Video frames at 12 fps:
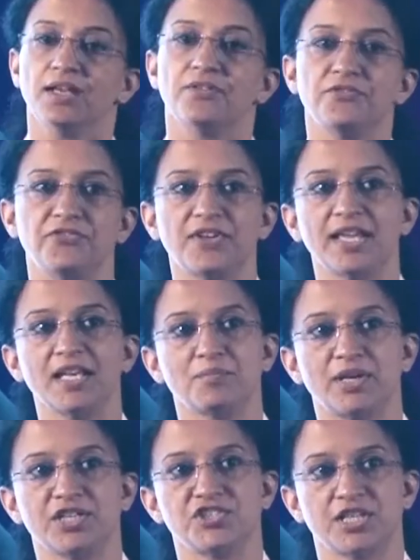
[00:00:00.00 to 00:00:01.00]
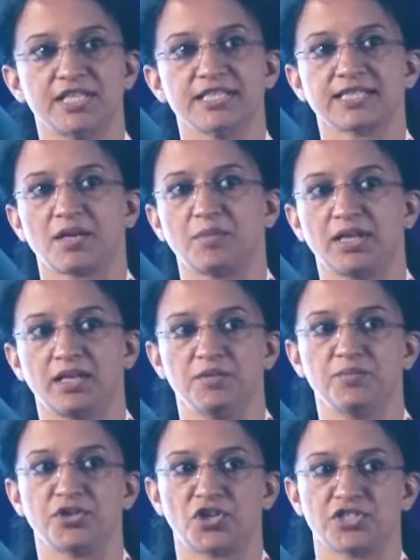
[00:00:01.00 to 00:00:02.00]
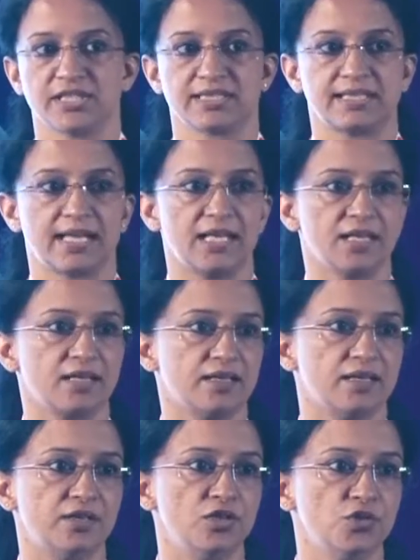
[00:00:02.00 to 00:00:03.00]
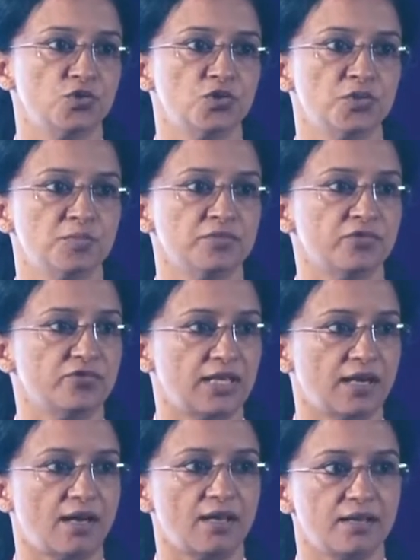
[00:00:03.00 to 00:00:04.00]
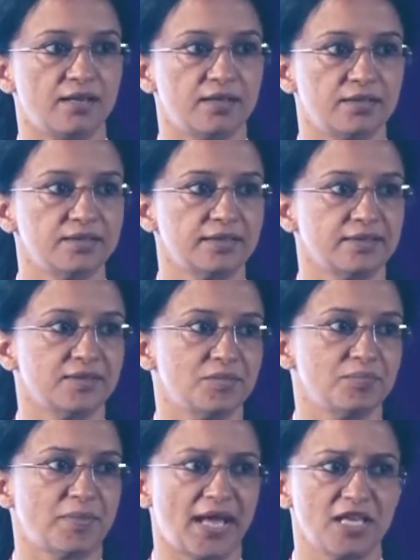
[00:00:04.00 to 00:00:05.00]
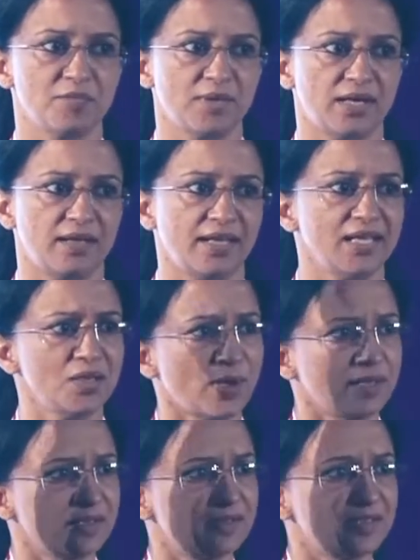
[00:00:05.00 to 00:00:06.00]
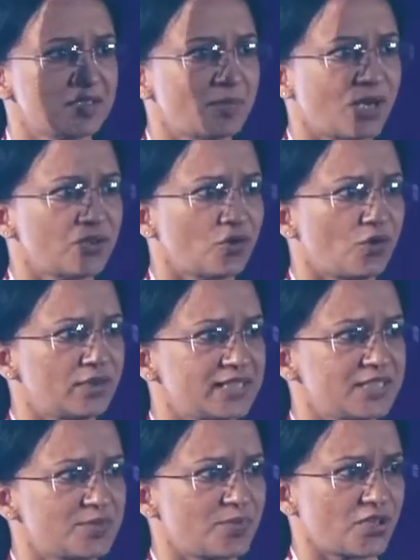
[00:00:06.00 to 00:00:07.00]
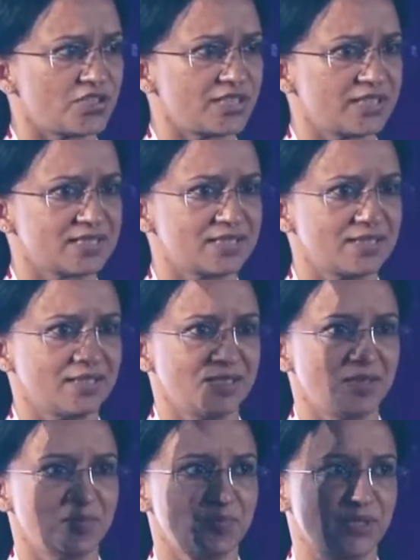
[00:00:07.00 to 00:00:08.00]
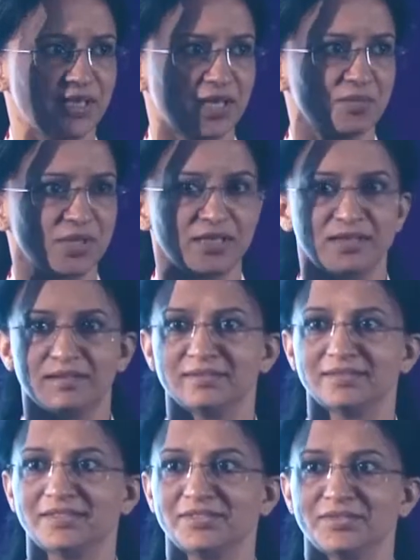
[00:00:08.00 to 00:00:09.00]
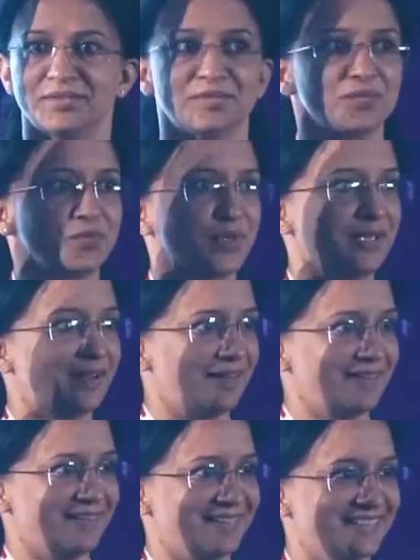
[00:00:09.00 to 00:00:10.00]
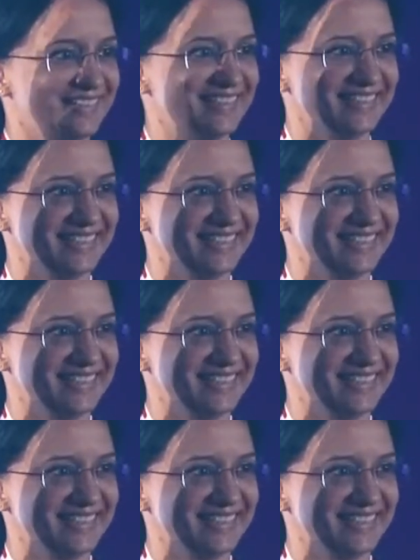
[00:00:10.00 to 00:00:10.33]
very big changes coming in projects like Loom, Valhalla, Panama. Anyone heard about all these projects? Panama, Valhalla,